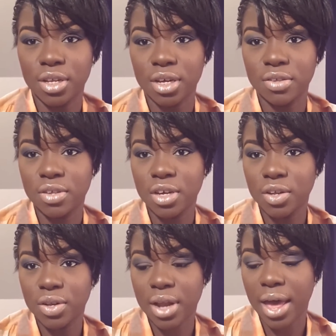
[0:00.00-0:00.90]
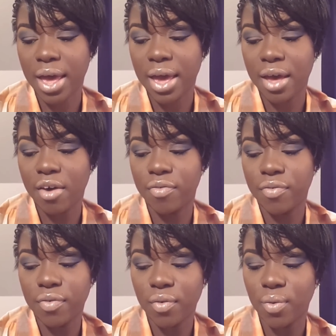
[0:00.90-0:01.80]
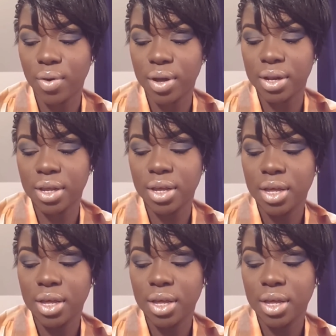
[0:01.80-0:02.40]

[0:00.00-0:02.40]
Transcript: The concealer that I have on